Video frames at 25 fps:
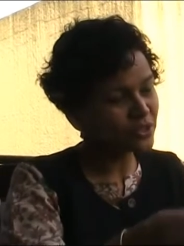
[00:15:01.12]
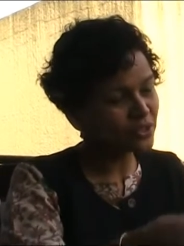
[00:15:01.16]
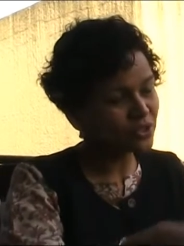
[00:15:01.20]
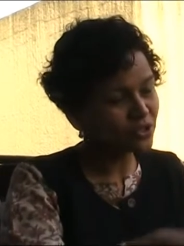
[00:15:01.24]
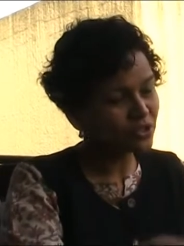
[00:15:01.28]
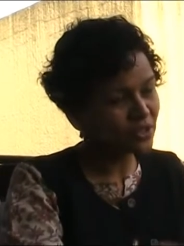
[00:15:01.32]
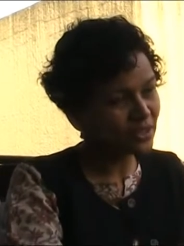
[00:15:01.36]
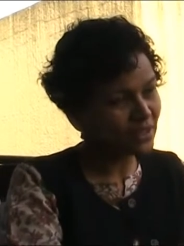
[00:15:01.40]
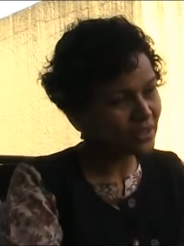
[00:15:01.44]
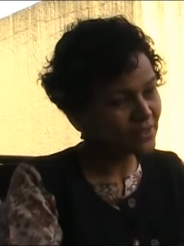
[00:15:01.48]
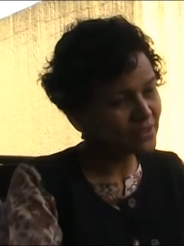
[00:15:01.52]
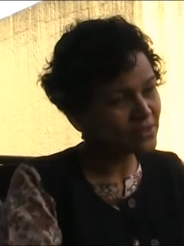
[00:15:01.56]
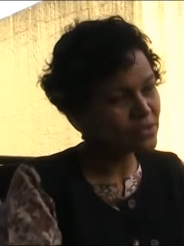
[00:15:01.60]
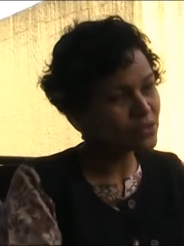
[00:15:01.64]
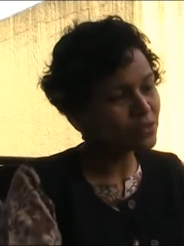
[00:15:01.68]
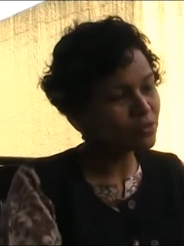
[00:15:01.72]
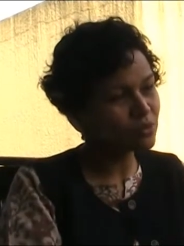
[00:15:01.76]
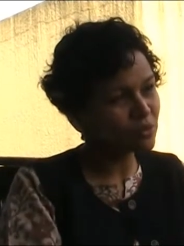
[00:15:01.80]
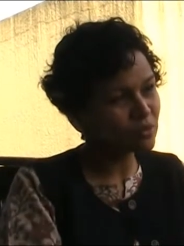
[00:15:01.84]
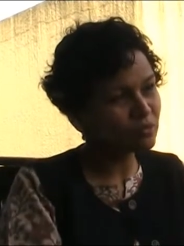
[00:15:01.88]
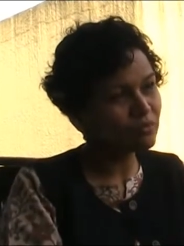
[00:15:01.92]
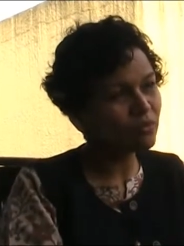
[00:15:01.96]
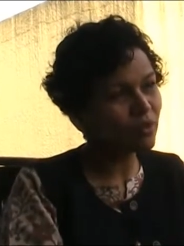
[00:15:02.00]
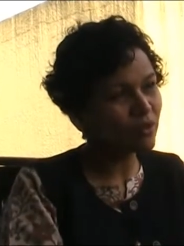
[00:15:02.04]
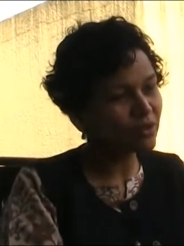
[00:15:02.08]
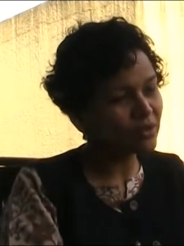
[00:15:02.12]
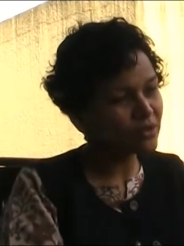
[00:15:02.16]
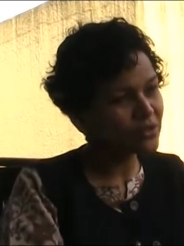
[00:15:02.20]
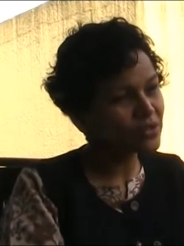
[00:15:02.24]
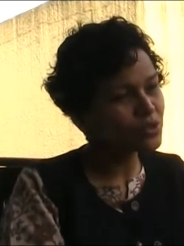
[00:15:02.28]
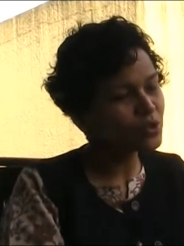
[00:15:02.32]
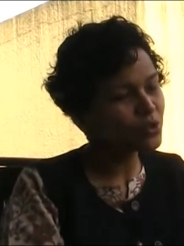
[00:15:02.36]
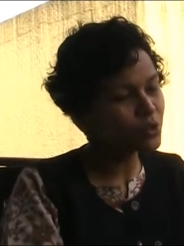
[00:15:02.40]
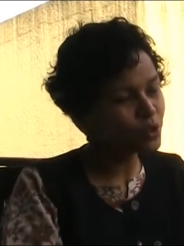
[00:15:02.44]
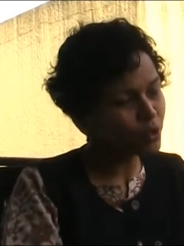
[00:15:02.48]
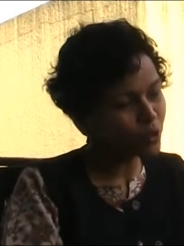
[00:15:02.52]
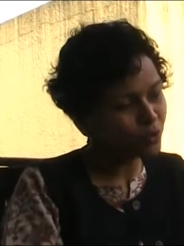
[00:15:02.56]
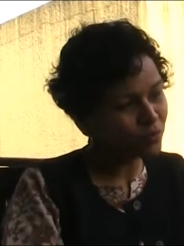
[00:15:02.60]
the trails through the
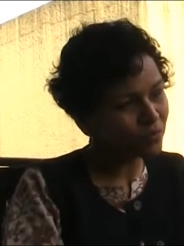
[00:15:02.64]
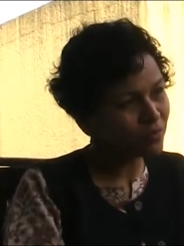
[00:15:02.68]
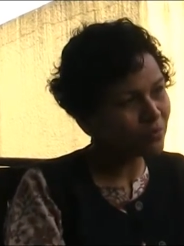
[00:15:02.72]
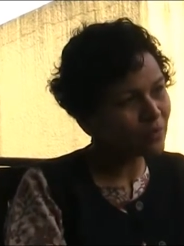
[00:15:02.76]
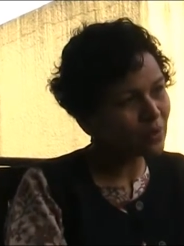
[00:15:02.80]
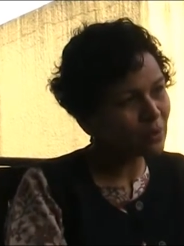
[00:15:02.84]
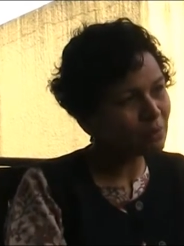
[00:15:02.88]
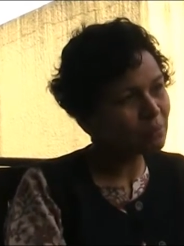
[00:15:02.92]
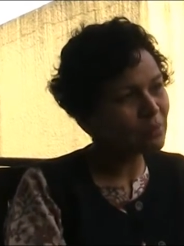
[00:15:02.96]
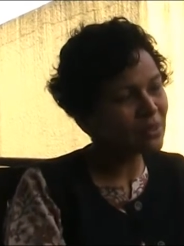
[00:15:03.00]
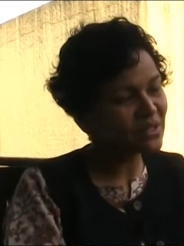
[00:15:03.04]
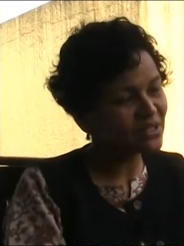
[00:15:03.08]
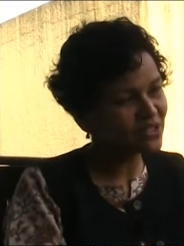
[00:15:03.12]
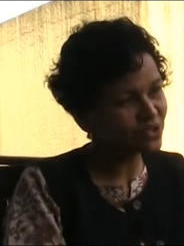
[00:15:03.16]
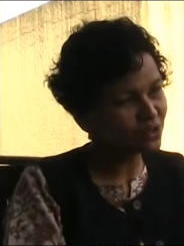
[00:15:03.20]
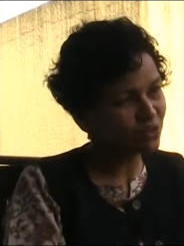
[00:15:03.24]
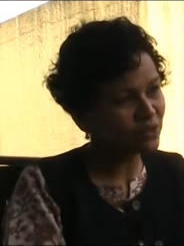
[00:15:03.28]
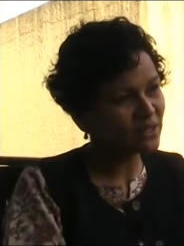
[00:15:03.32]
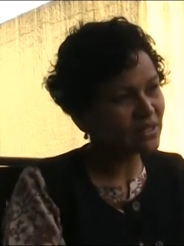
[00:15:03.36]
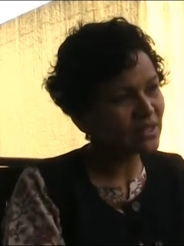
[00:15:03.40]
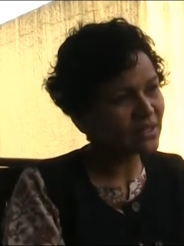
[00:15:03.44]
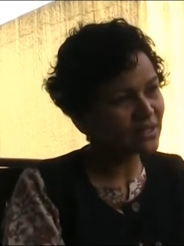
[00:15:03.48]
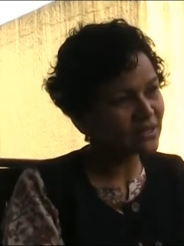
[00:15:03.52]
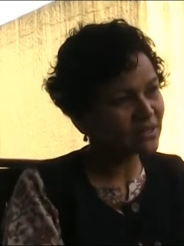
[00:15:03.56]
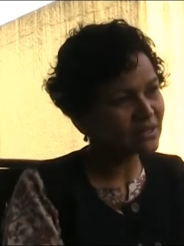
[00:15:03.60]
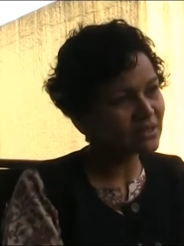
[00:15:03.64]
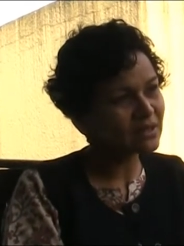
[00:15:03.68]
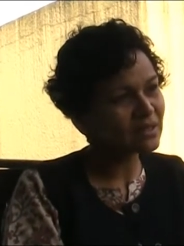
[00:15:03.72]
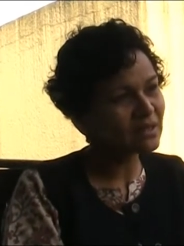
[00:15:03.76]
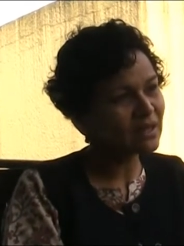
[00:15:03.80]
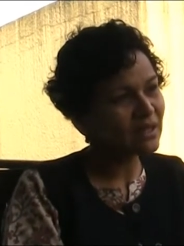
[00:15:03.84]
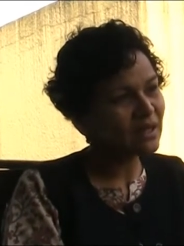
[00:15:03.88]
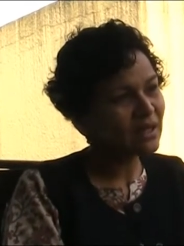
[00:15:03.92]
forest to go from one place to the other,